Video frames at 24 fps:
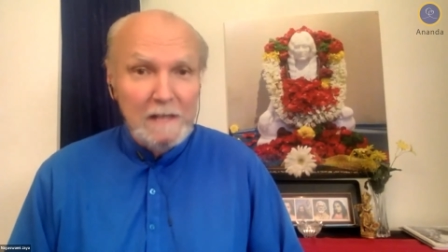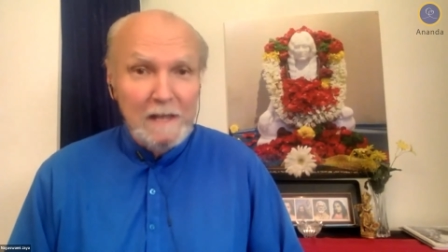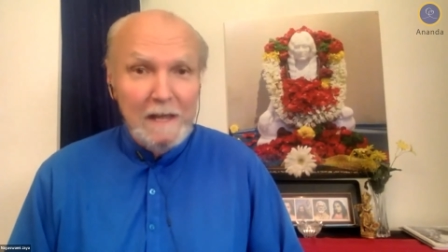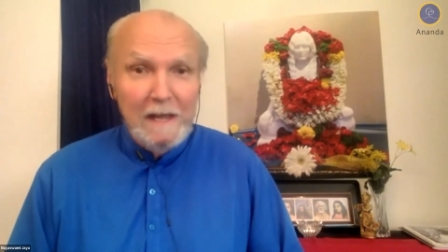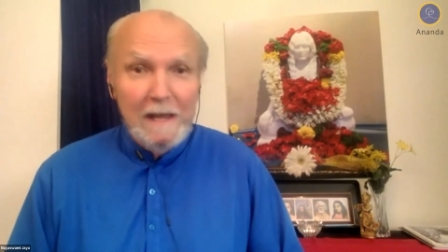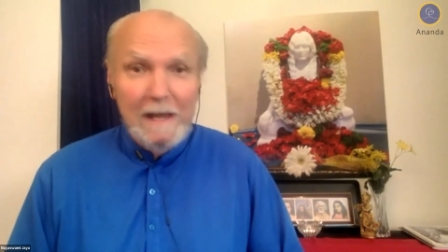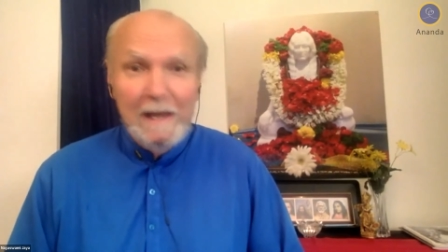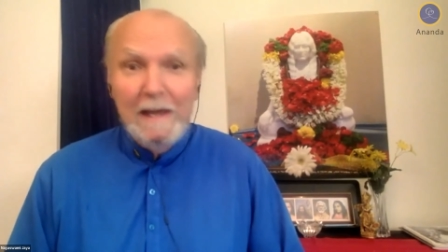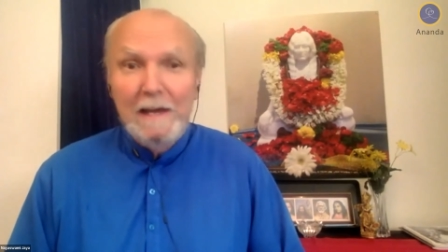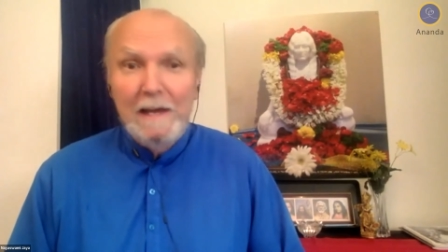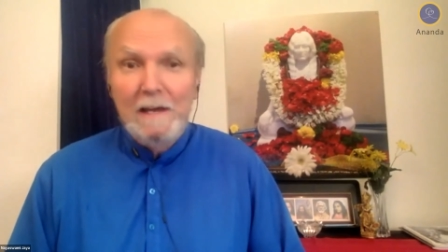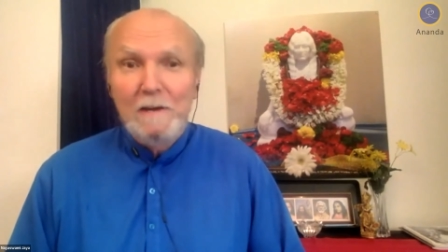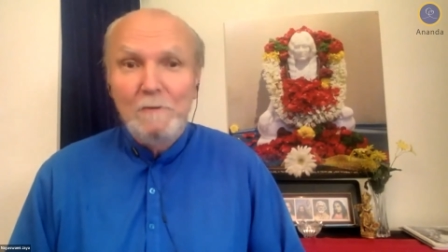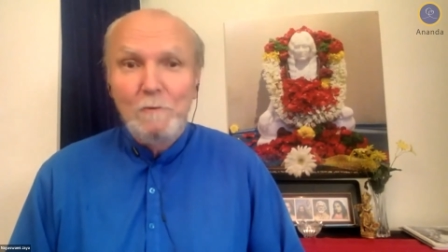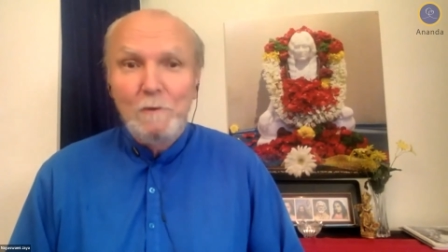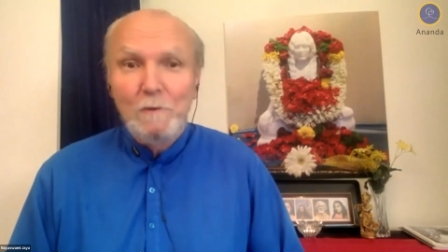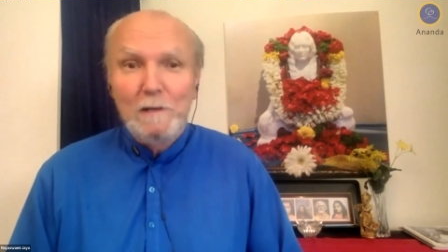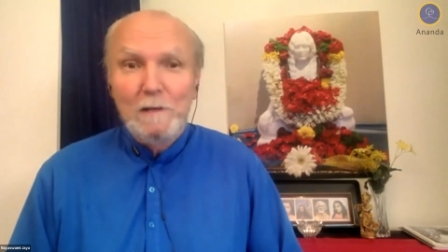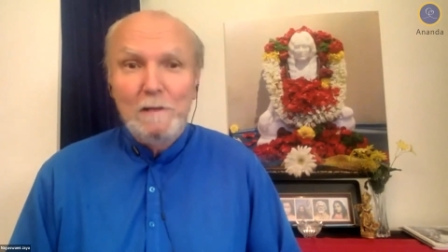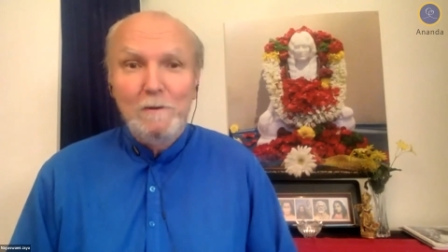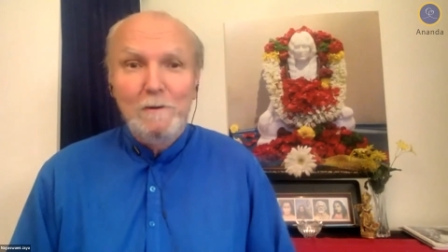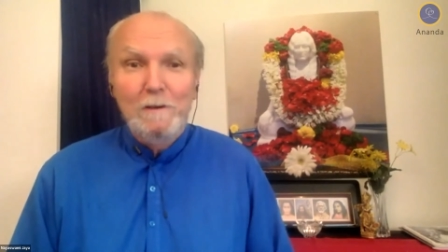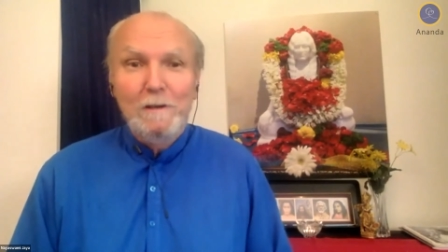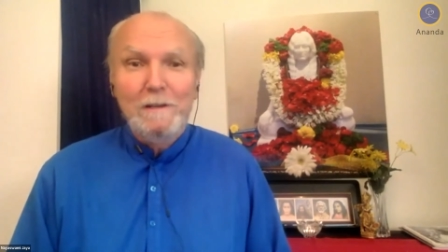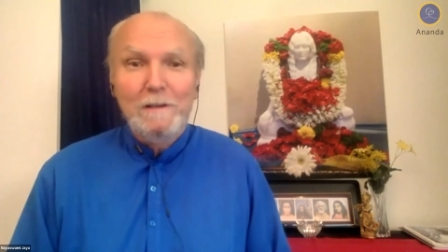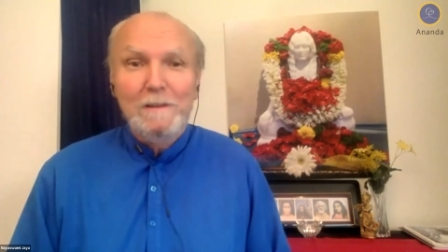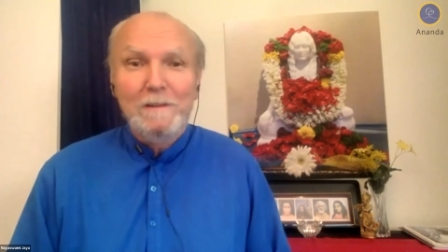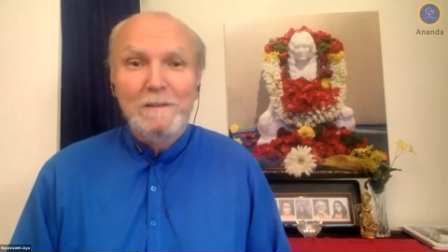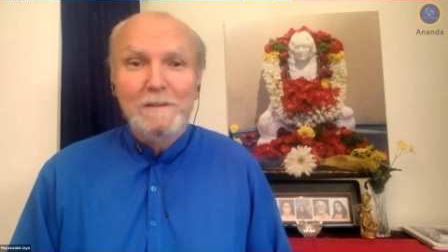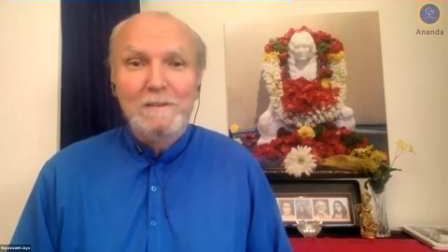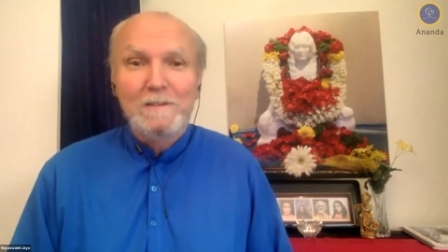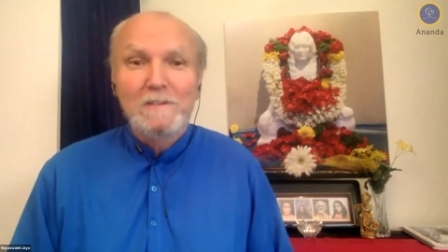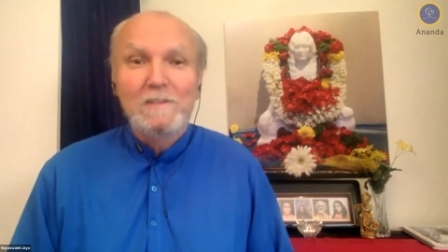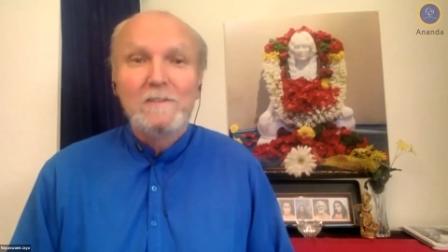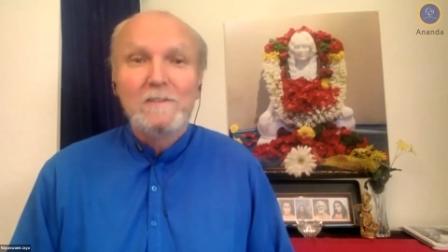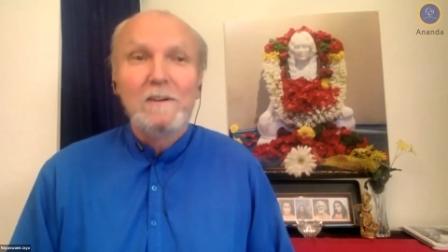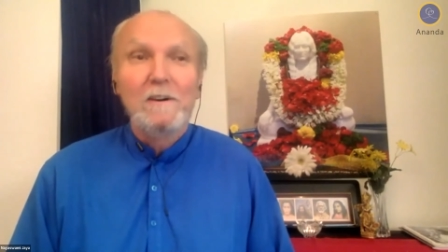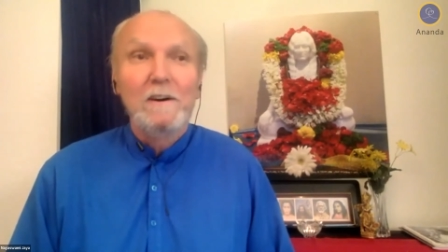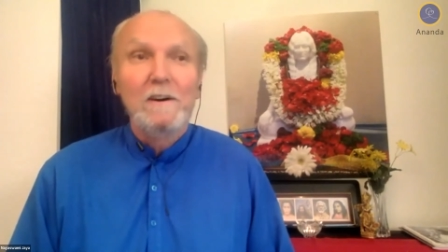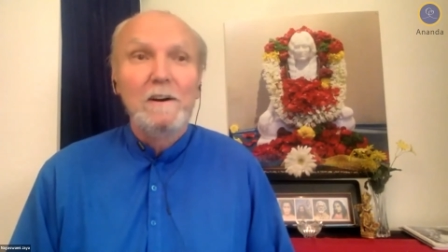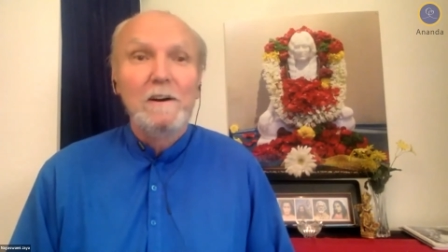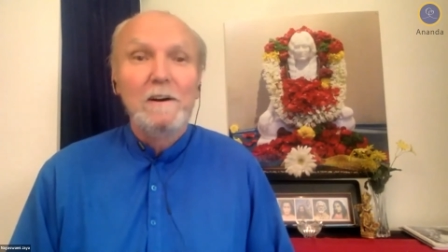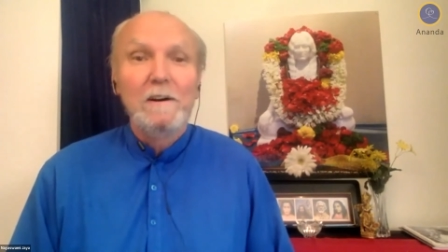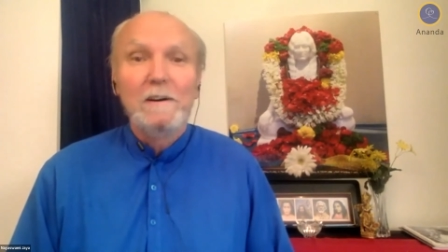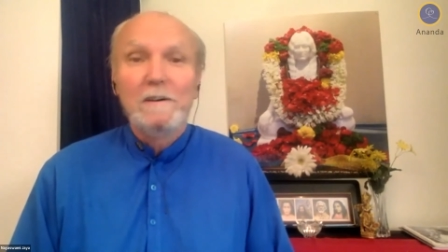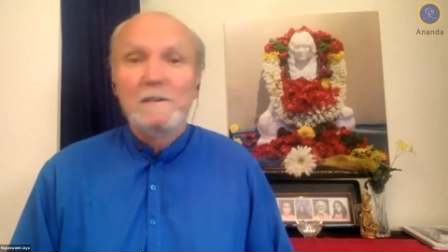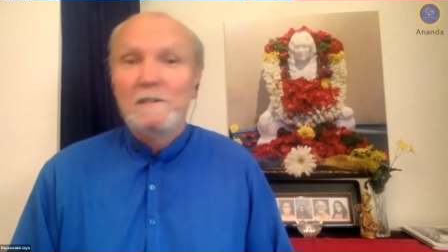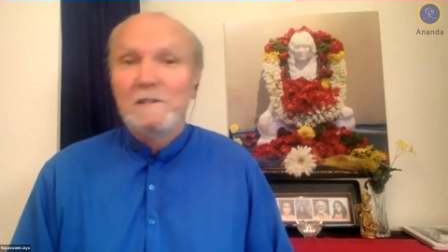And we look at the
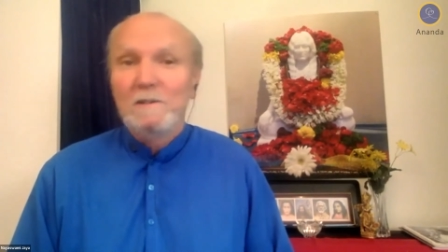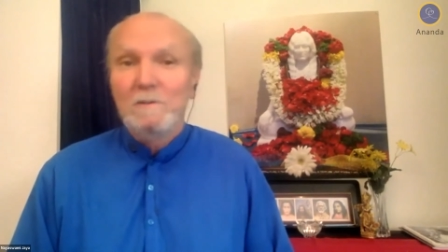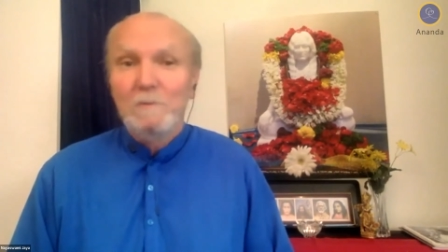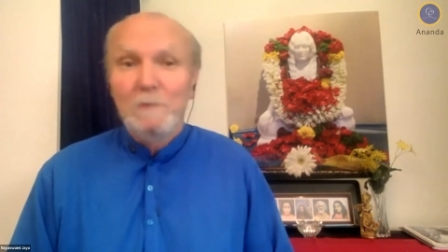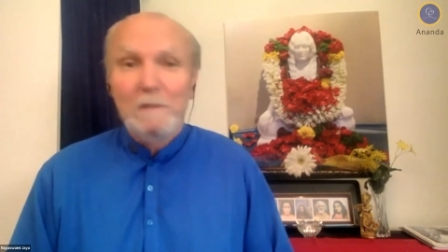stars and